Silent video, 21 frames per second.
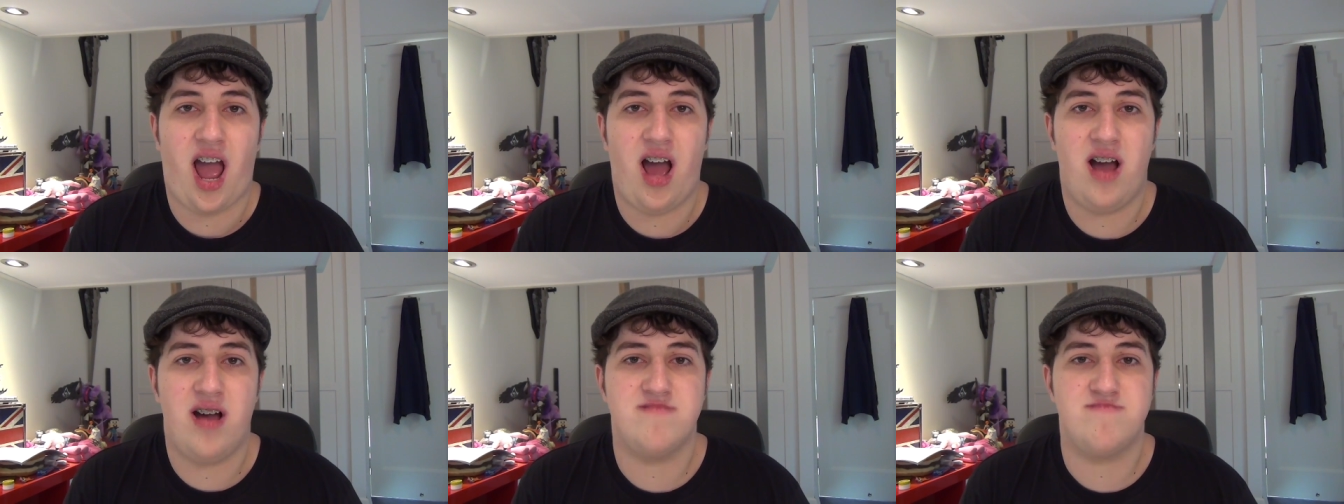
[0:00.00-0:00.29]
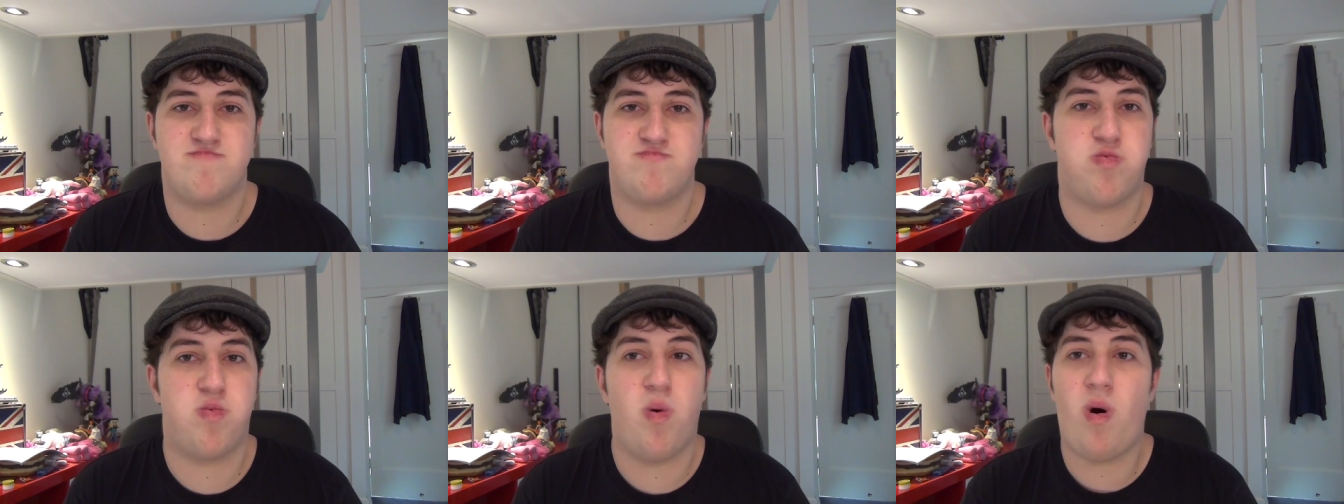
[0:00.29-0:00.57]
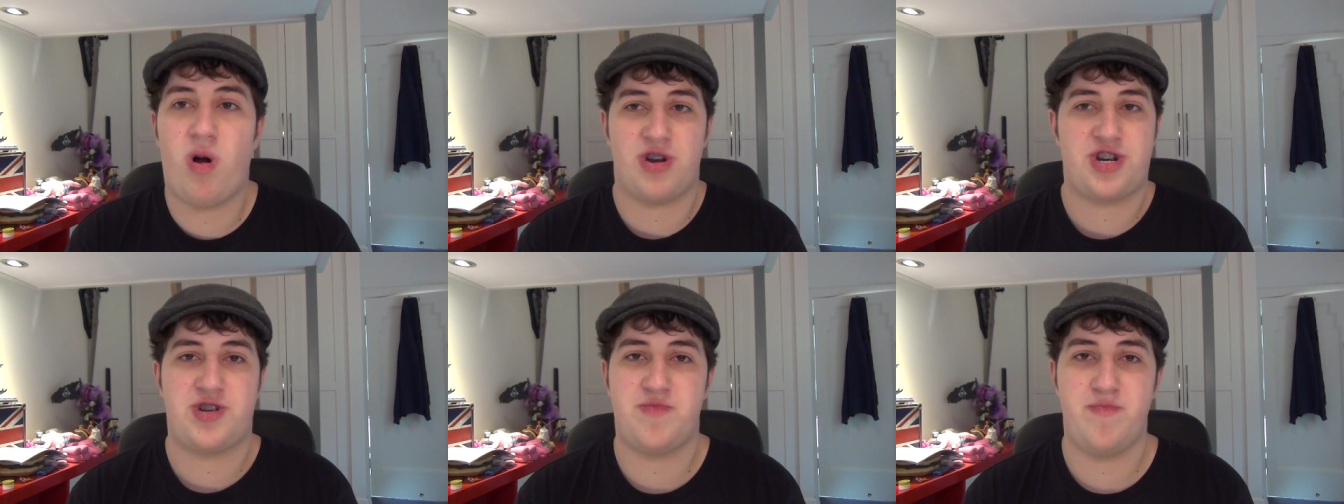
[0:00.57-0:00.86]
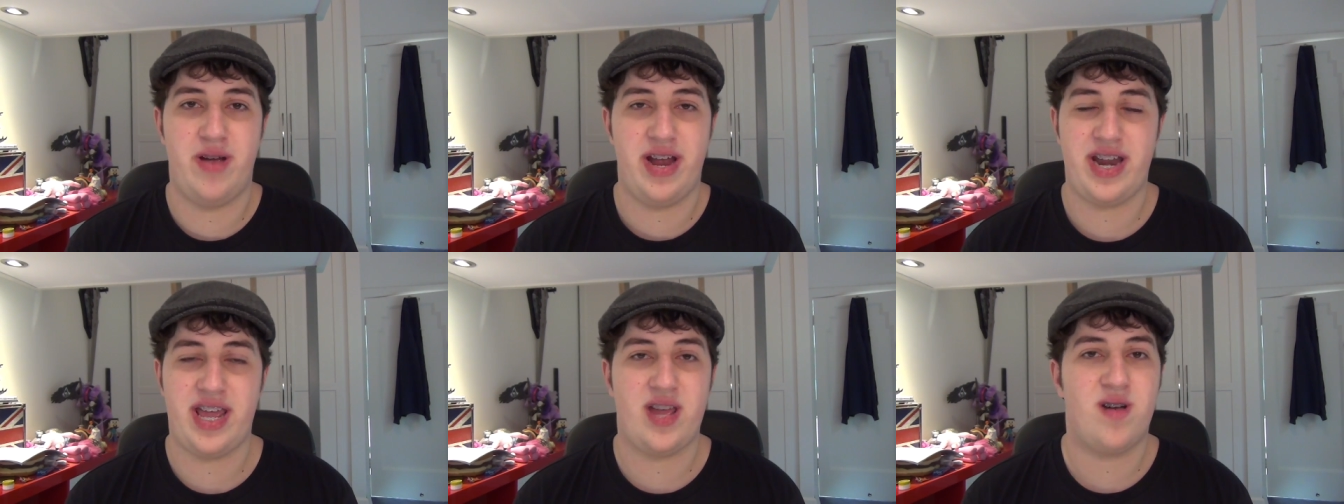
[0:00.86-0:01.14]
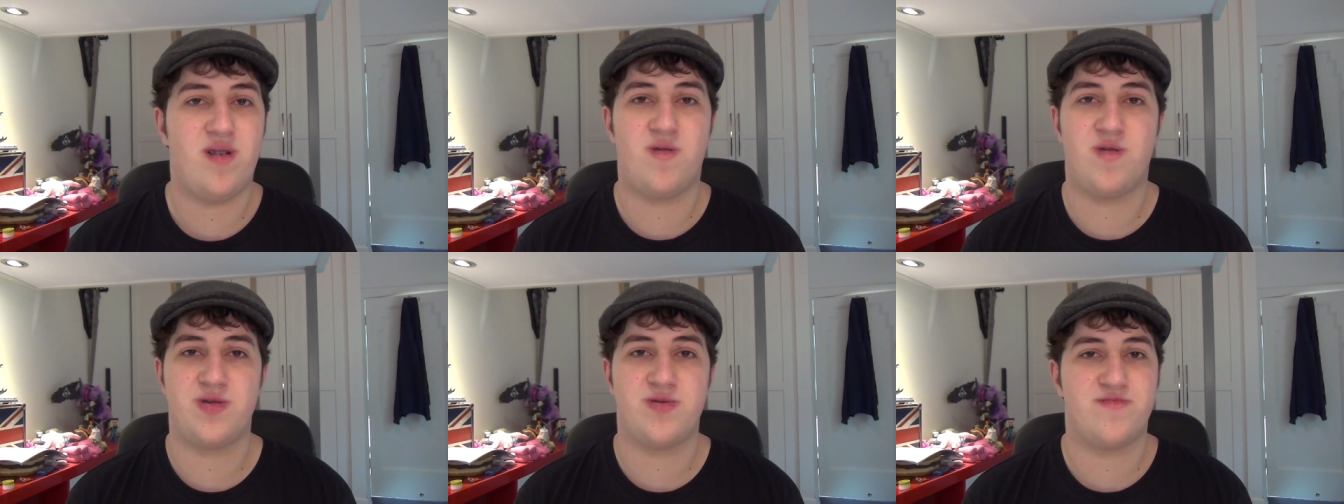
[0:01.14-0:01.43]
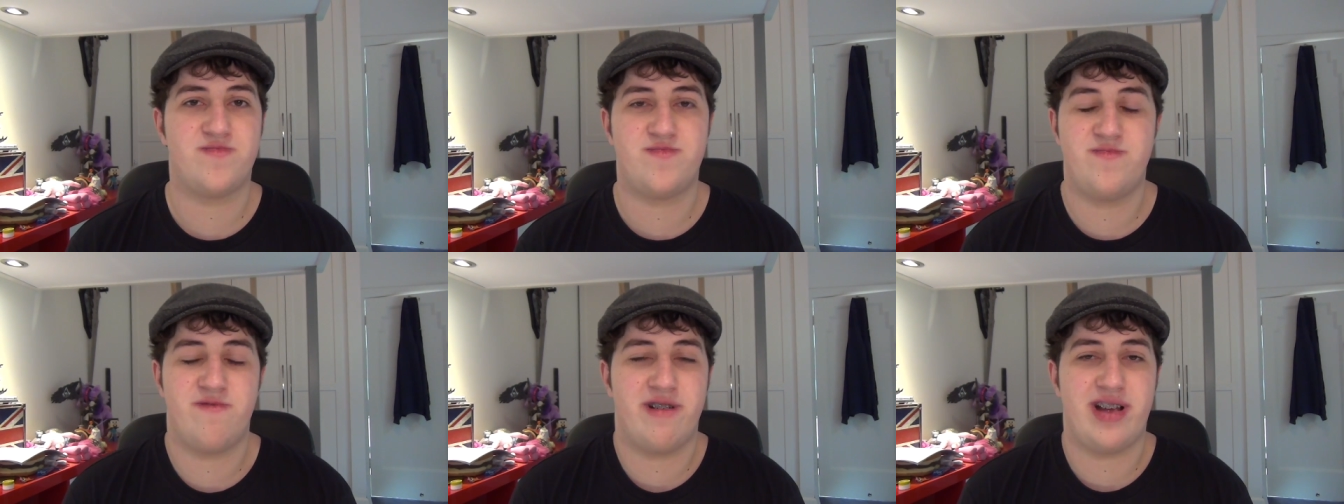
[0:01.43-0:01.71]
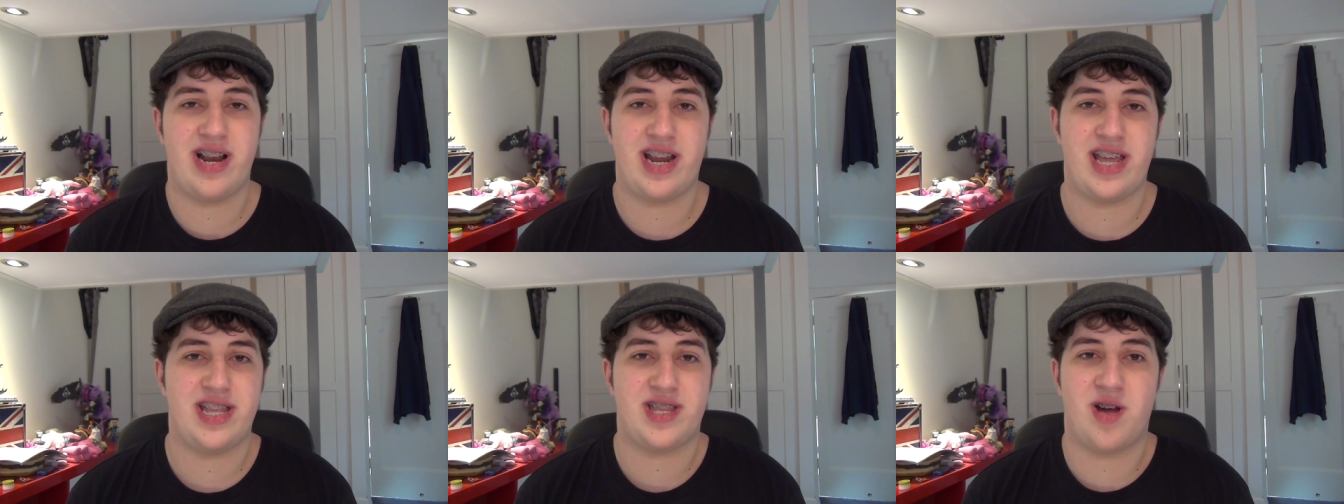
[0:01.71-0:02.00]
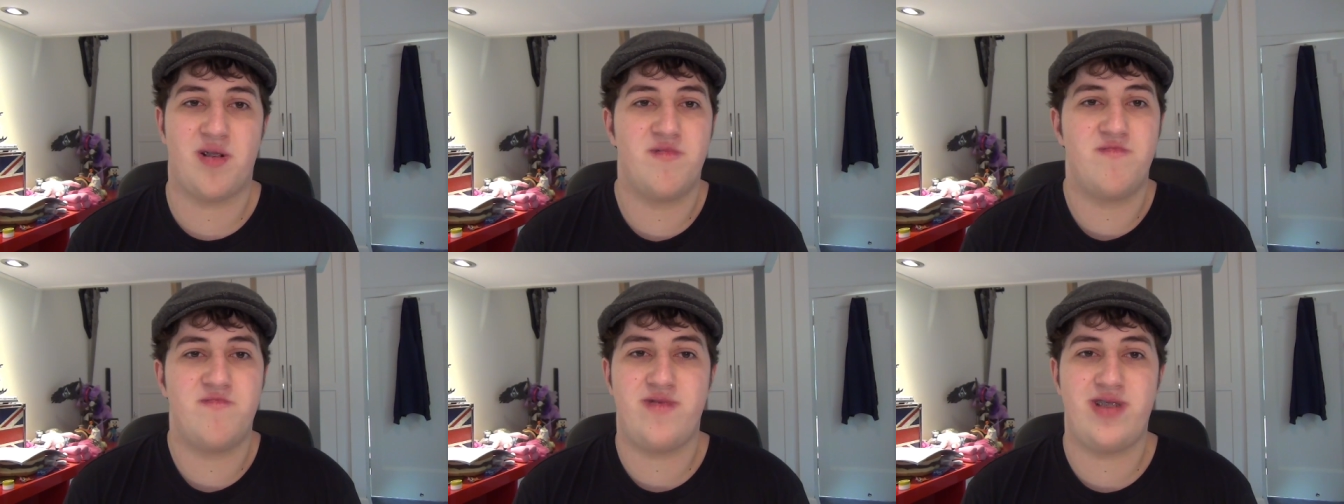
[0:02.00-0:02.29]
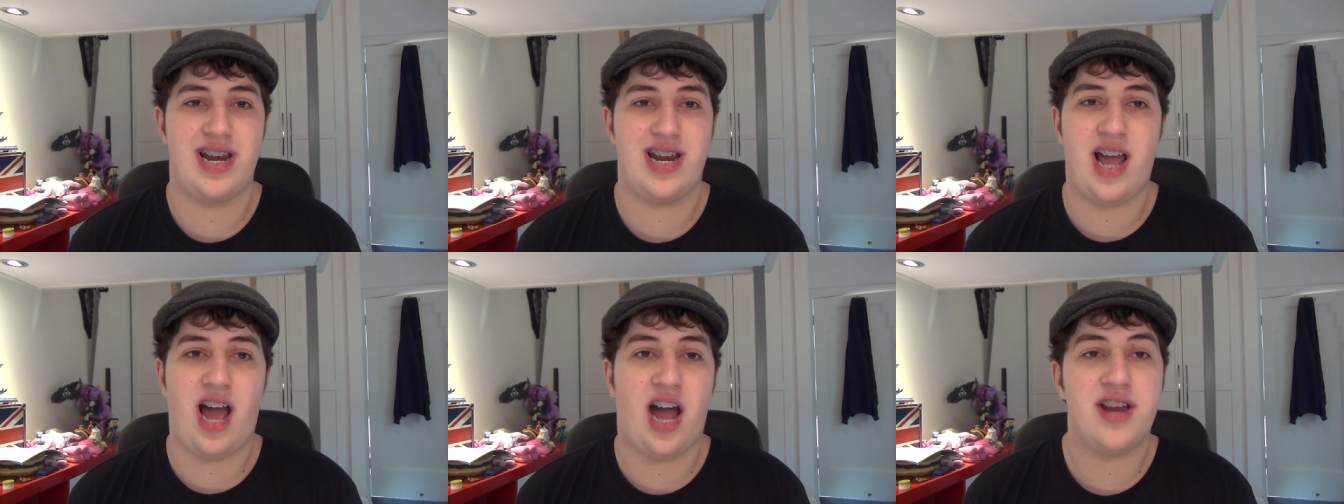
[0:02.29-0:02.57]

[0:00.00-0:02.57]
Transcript: uh, watch many, or really don't really...